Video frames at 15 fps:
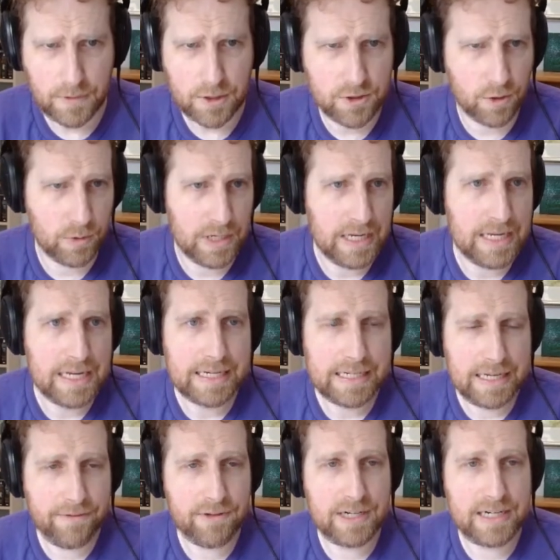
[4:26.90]
So
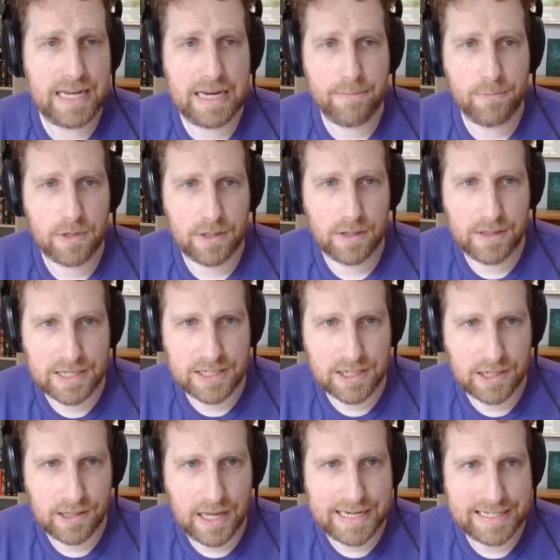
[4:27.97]
give it a name. This
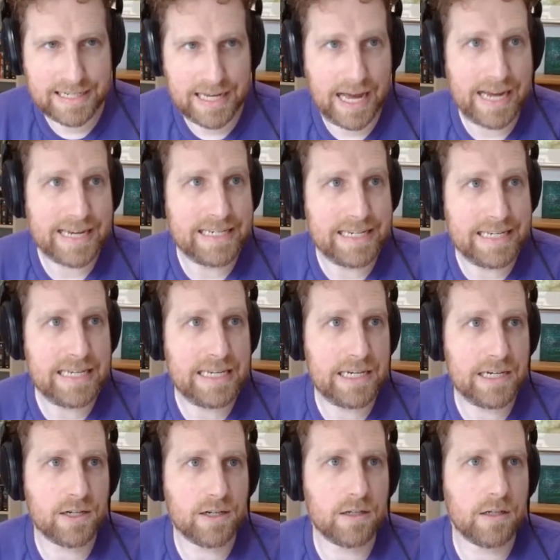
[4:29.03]
client ID
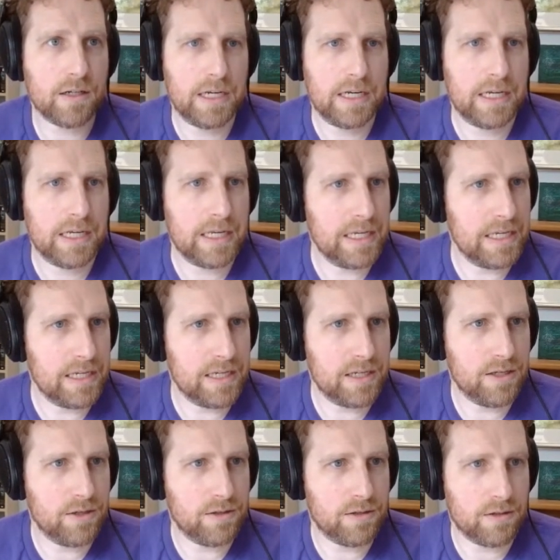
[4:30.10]
here
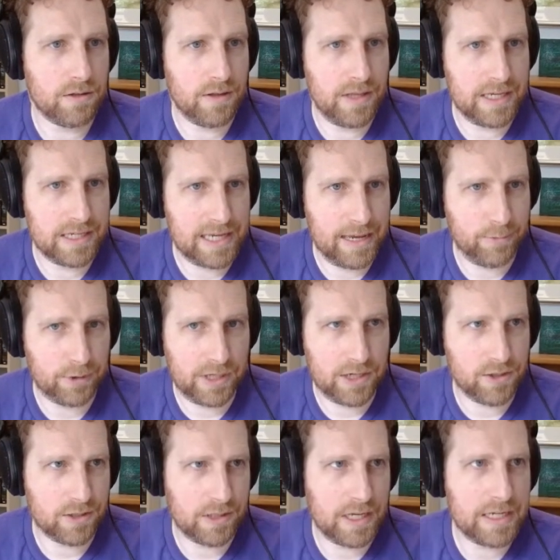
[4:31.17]
is this
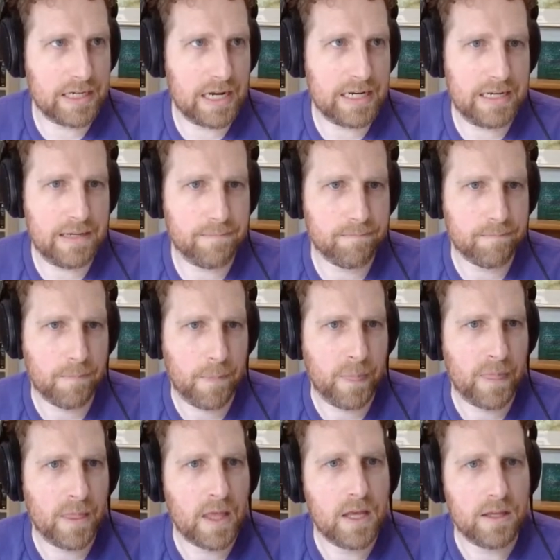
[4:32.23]
application client ID.
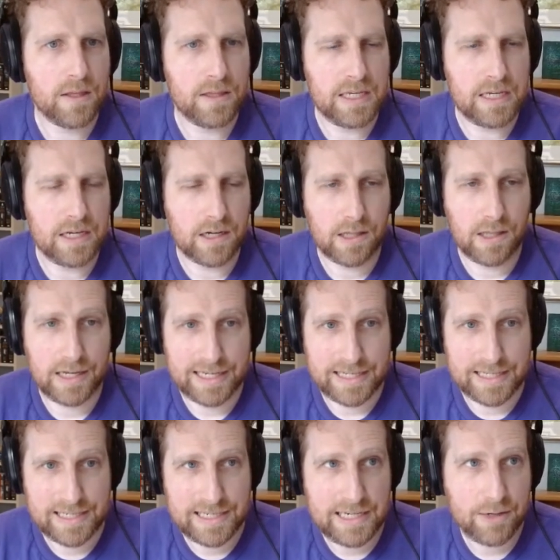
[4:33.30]
The client
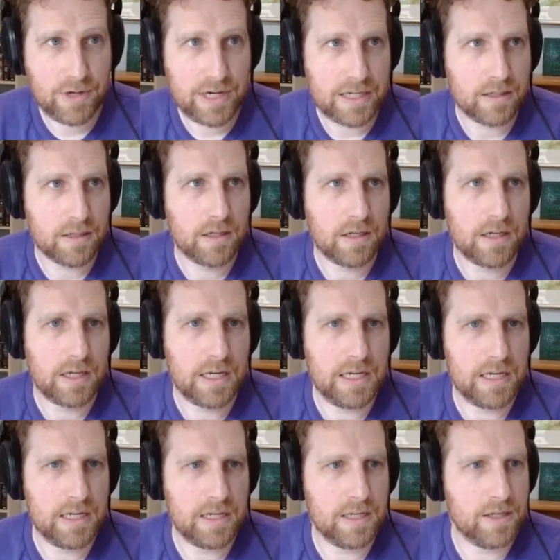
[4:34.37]
secret
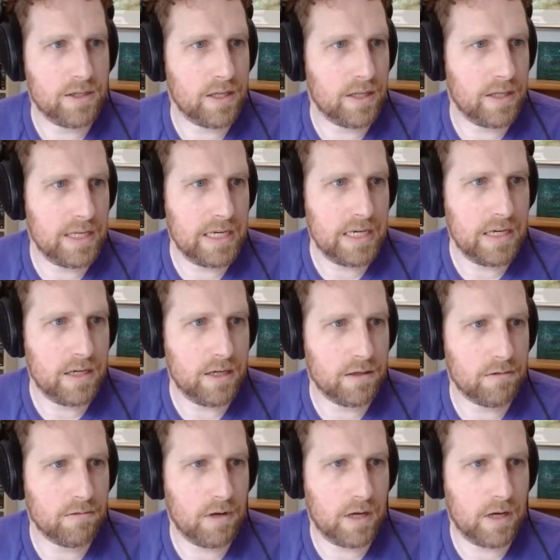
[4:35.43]
is the